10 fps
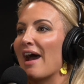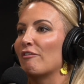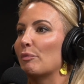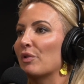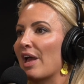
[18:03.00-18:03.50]
through
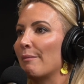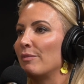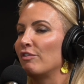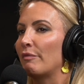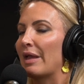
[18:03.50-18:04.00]
the Have a
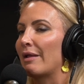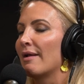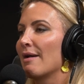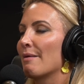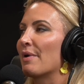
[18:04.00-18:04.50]
Plant
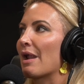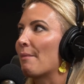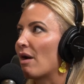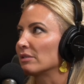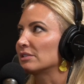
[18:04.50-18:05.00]
movement,
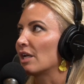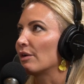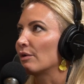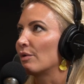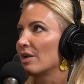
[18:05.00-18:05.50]
but I'm
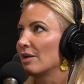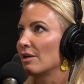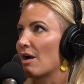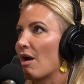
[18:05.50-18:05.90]
also